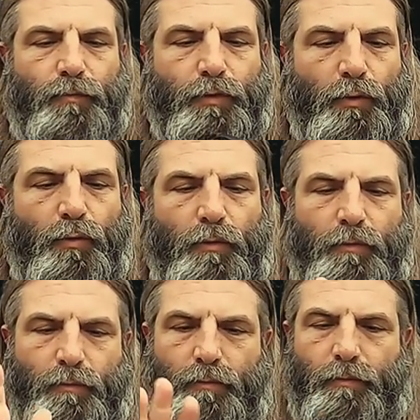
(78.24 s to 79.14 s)
So
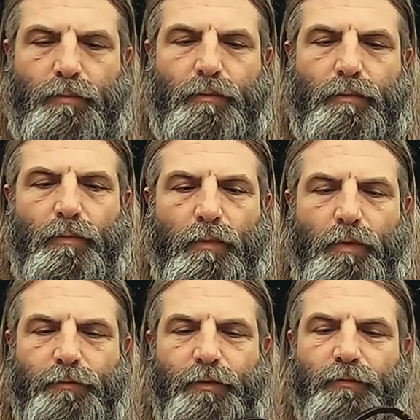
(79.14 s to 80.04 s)

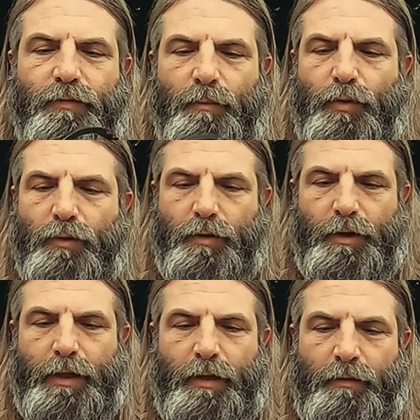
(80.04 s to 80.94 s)
this is something you can
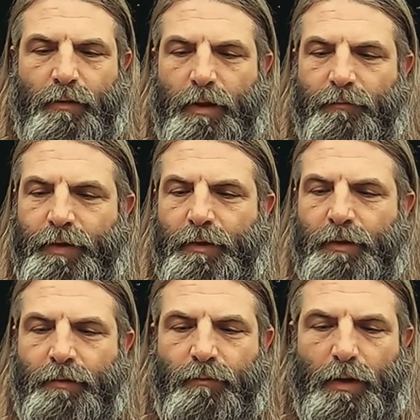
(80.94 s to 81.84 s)
cook in, evidently.